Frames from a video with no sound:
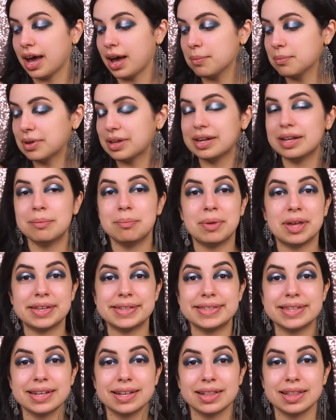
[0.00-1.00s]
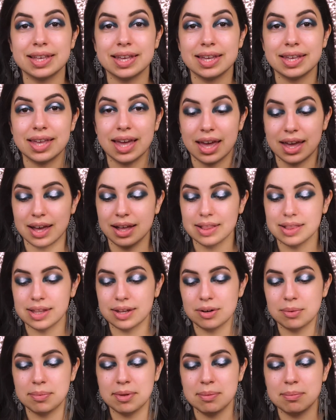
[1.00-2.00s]
I'm going to basically get a
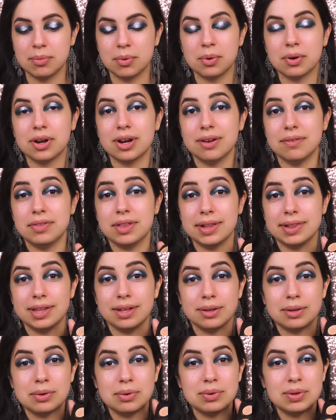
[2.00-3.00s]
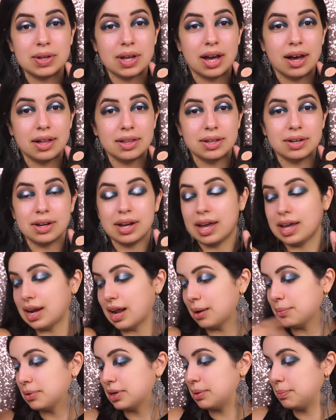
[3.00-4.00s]
little bit more of the Lagoon color,
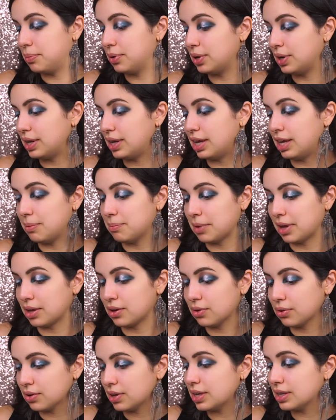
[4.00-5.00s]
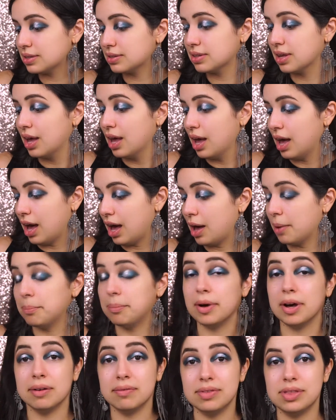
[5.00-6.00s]
and I'm going to put it in my crease
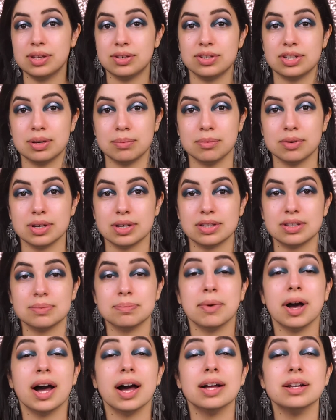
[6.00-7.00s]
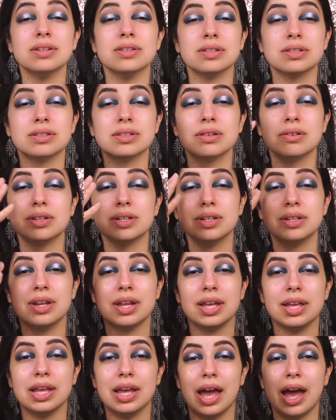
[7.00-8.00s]
above the shimmery spot, just so
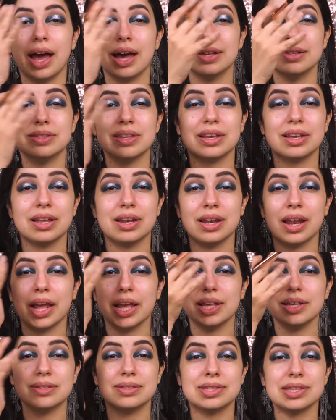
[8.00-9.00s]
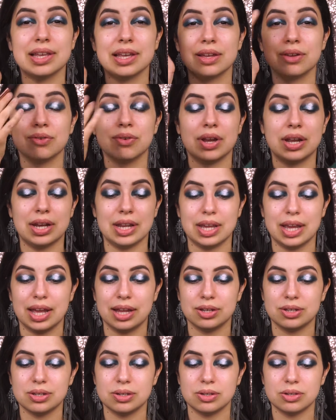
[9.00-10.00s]
it has like a nice like
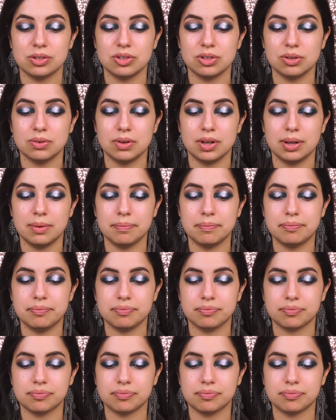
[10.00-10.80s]
gradation to it.